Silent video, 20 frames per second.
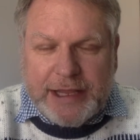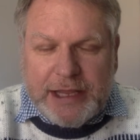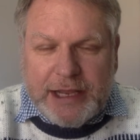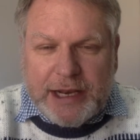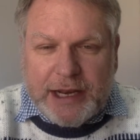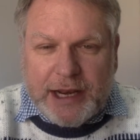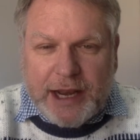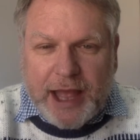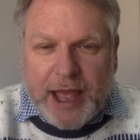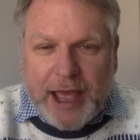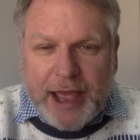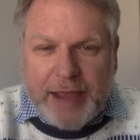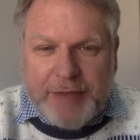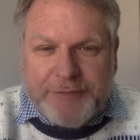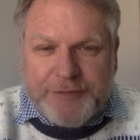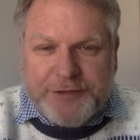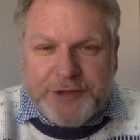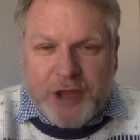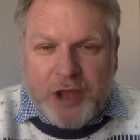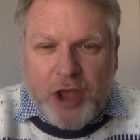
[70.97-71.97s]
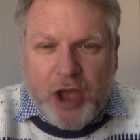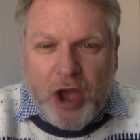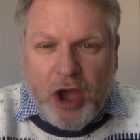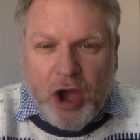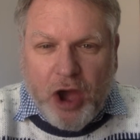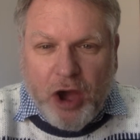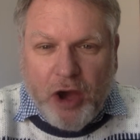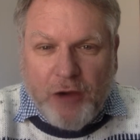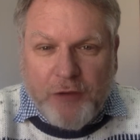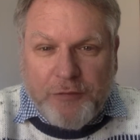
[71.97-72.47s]
lives
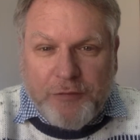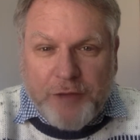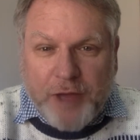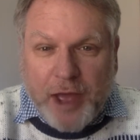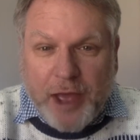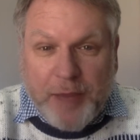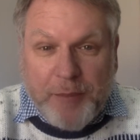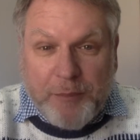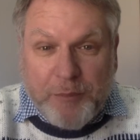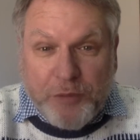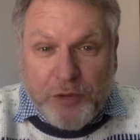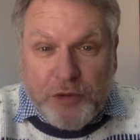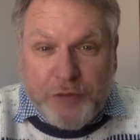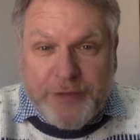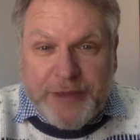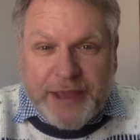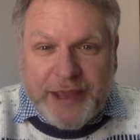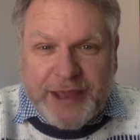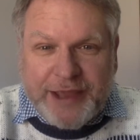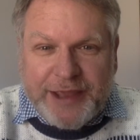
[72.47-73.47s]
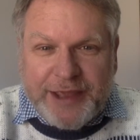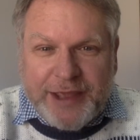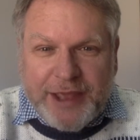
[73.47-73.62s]
of uh, moving,